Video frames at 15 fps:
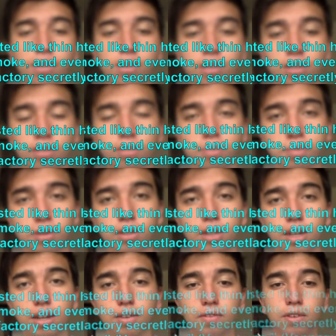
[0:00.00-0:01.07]
there is the
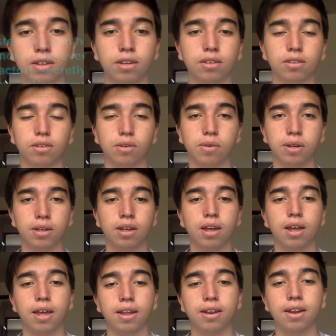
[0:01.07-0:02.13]
present of the story.
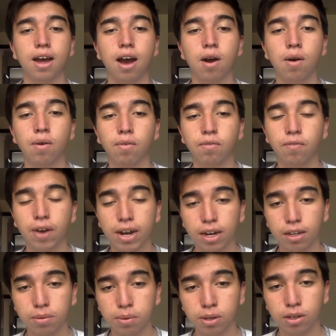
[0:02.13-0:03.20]
Now,
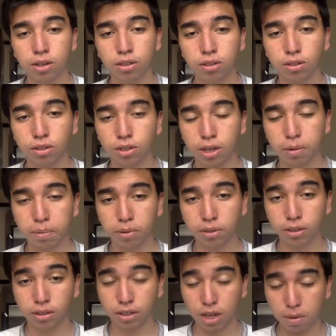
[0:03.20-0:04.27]
finally, we're going to talk
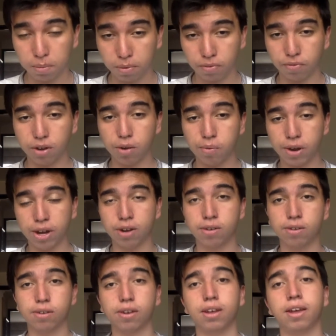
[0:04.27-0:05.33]
about the type of
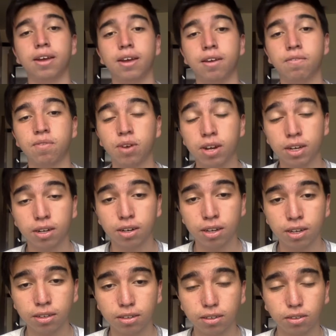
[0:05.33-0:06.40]
narrator Vonnegut
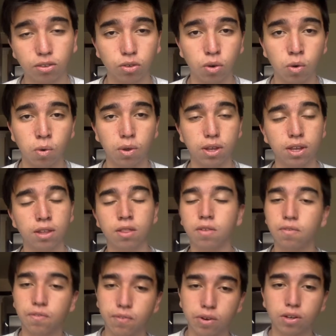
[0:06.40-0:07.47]
is. So, in
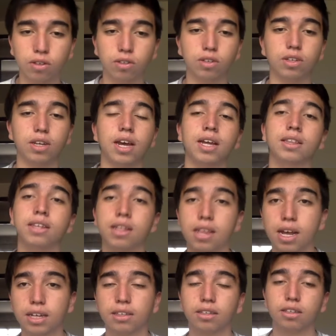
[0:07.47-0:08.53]
the first and the
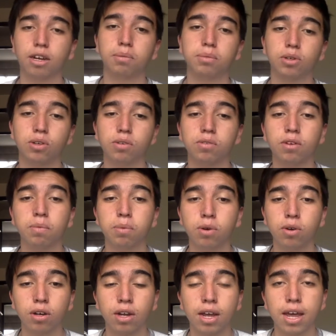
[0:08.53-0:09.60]
last chapter of the
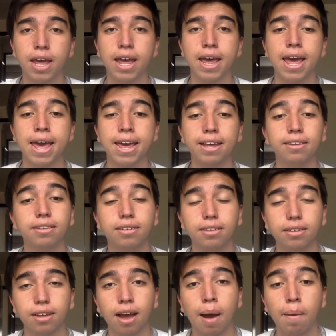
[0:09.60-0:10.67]
book,
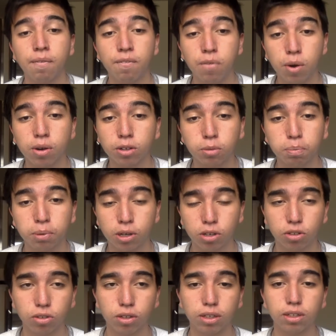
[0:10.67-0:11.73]
he's a first
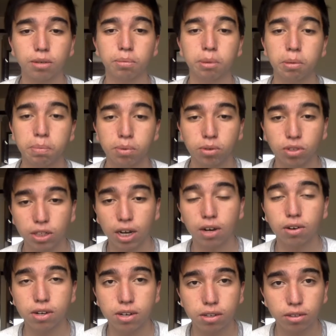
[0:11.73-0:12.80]
person. He's the
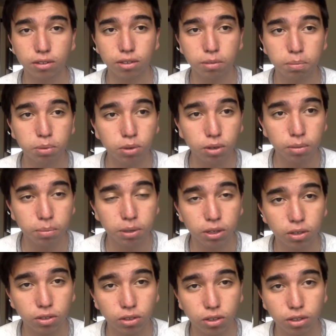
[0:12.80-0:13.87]
protagonist in the book
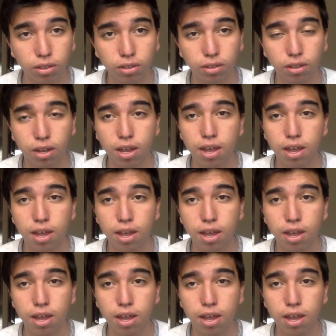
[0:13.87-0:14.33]
because he's